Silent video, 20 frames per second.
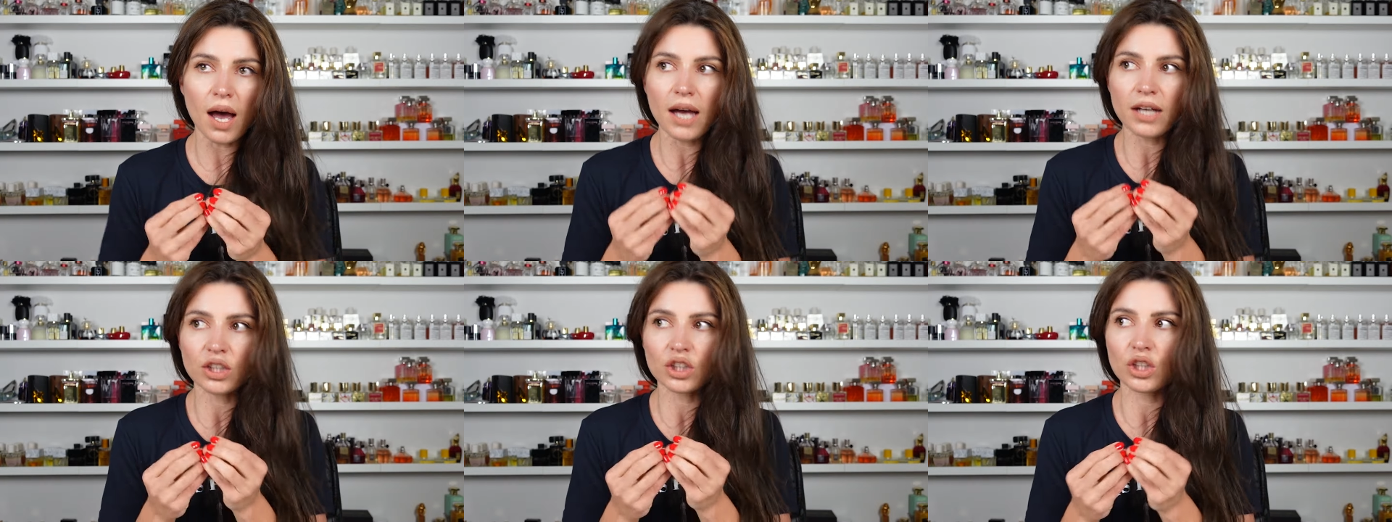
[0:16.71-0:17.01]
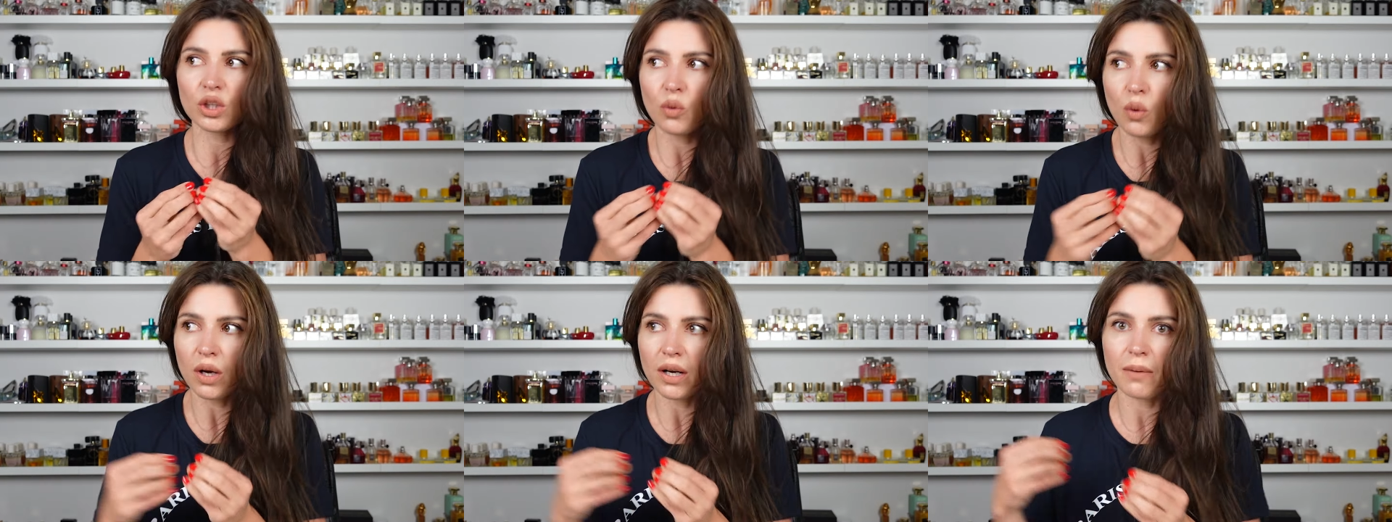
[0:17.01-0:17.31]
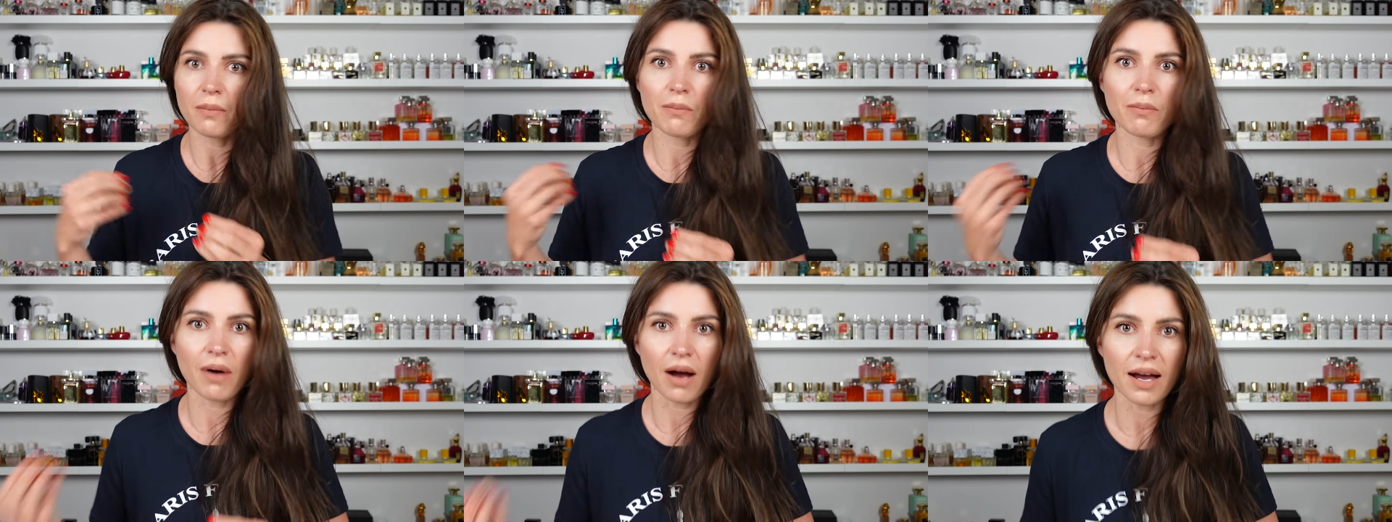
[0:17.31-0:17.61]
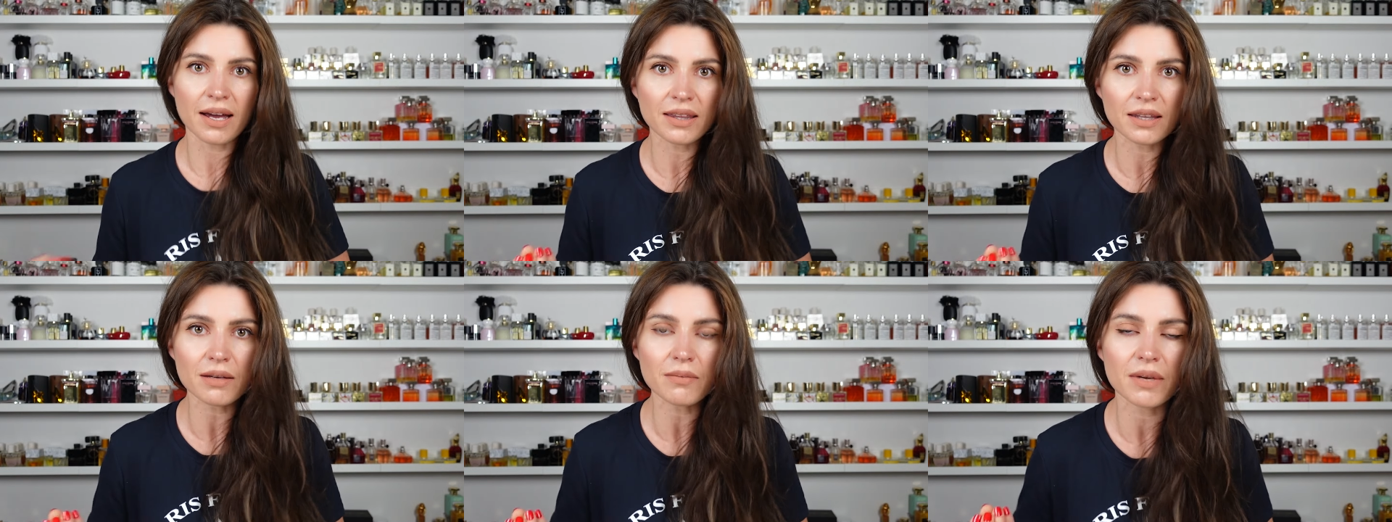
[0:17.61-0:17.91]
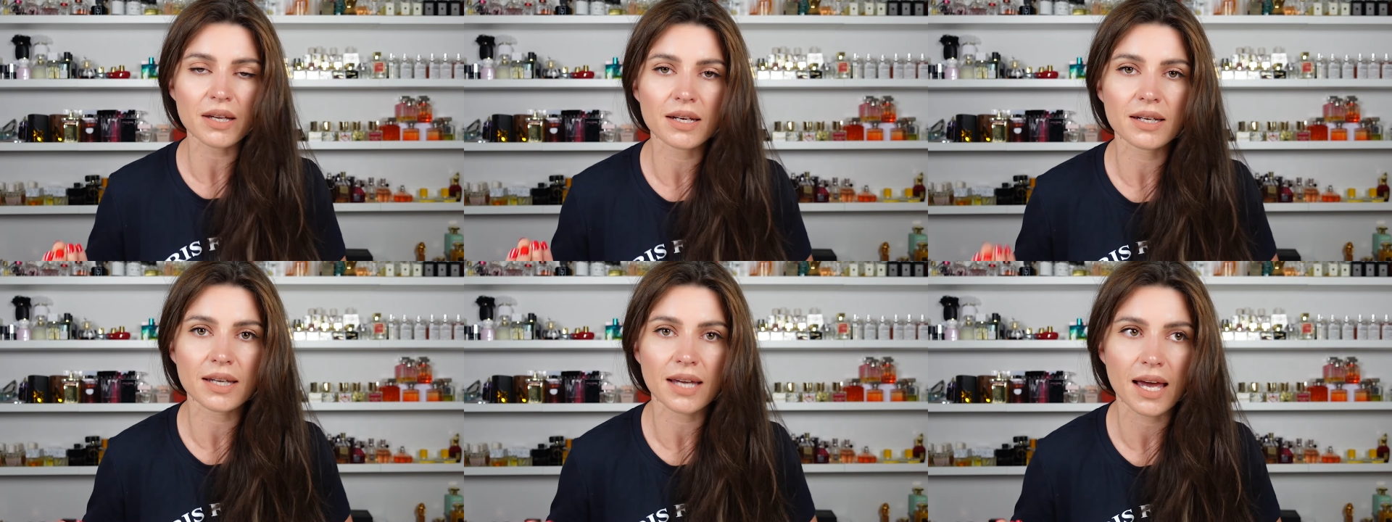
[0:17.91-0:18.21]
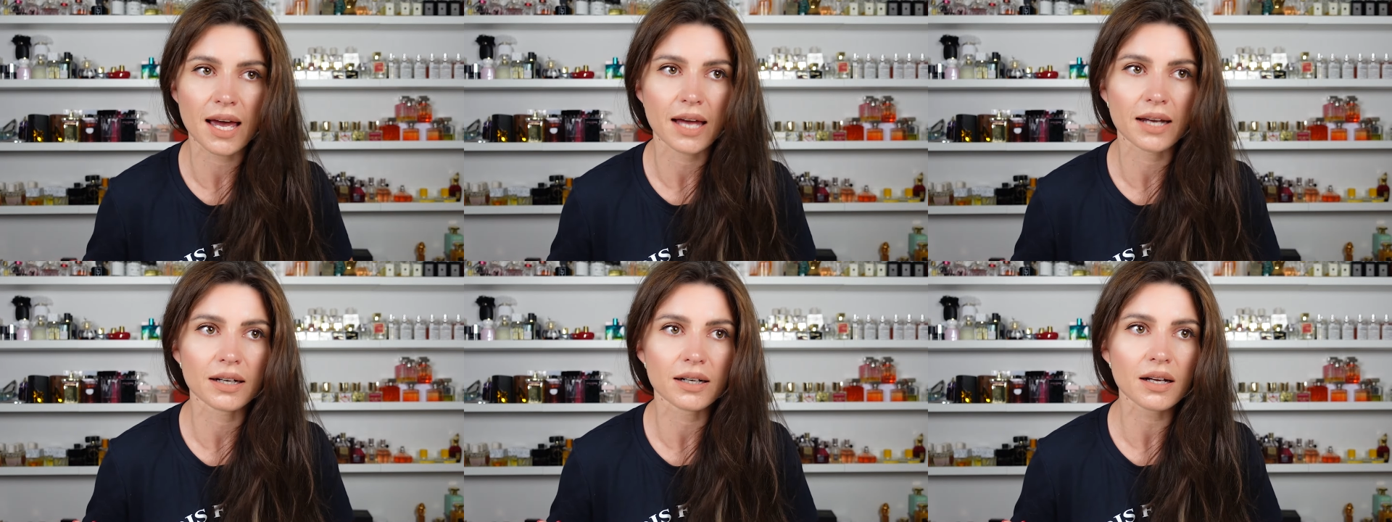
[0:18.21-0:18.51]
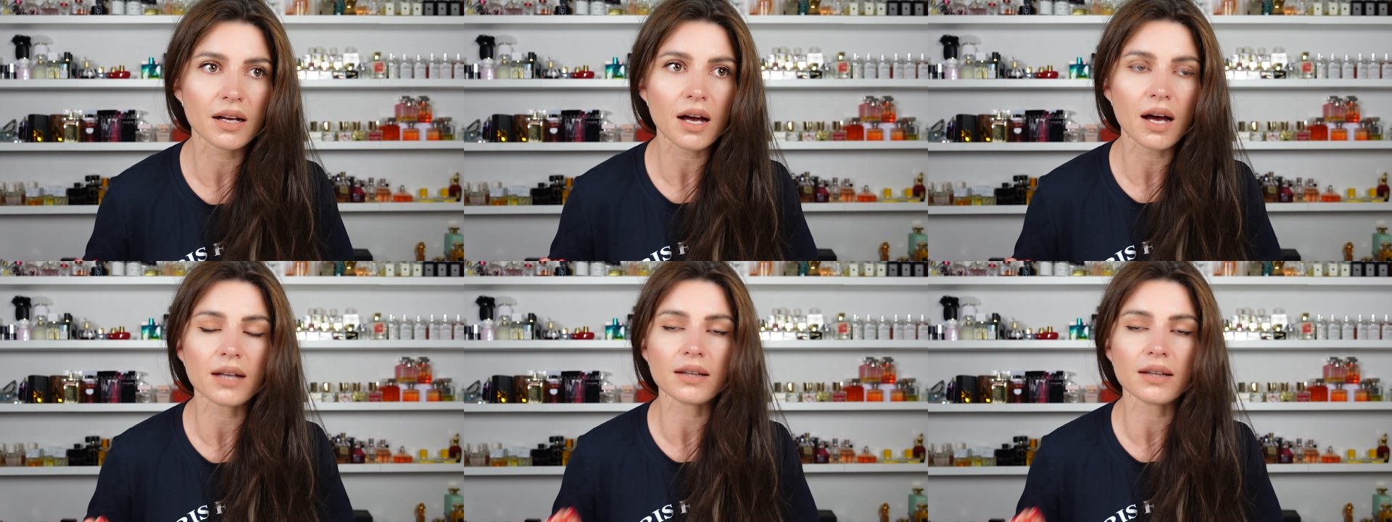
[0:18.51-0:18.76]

actually want to buy them in Canada,